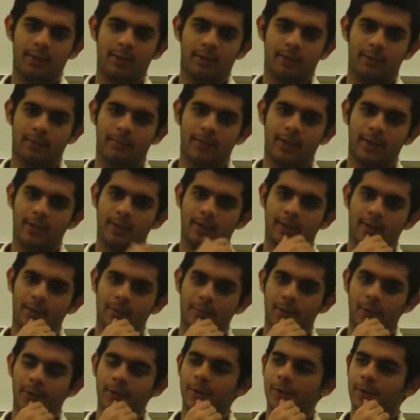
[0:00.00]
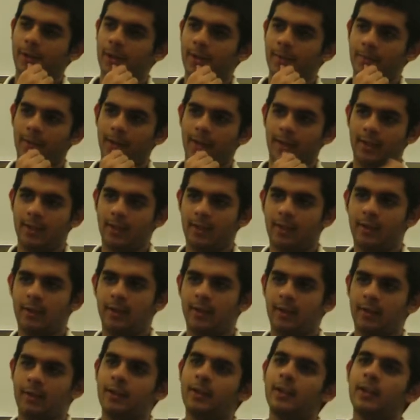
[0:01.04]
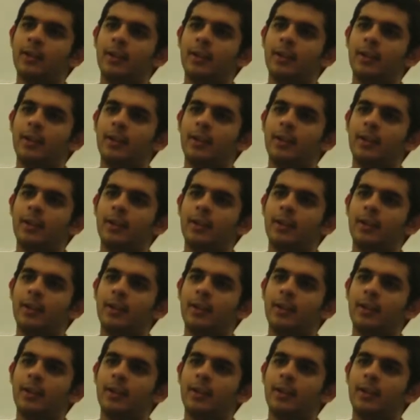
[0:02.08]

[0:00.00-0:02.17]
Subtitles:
a lot better than what you can back in India.